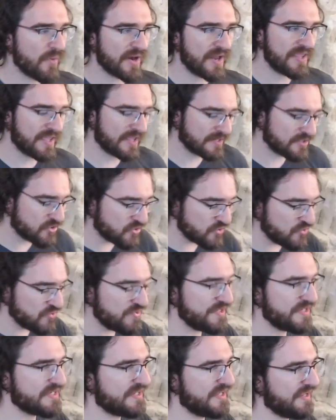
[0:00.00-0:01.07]
I can do
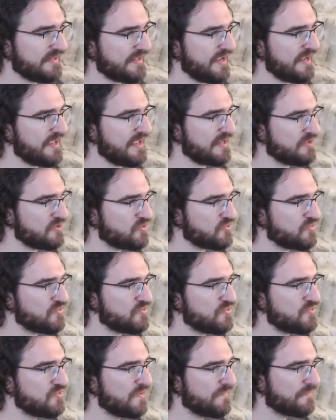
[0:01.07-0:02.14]
is that I can
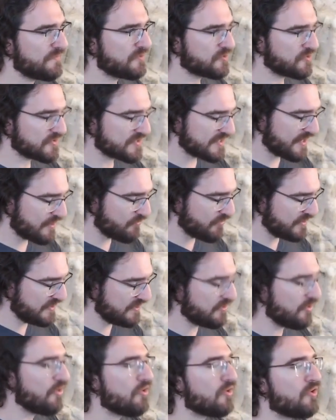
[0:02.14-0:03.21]
do just like we did
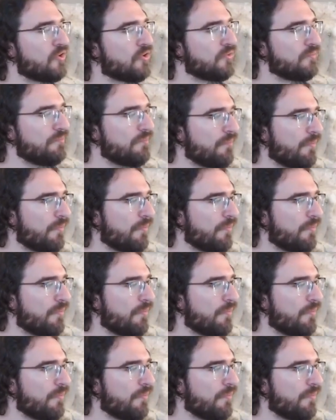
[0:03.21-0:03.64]
earlier,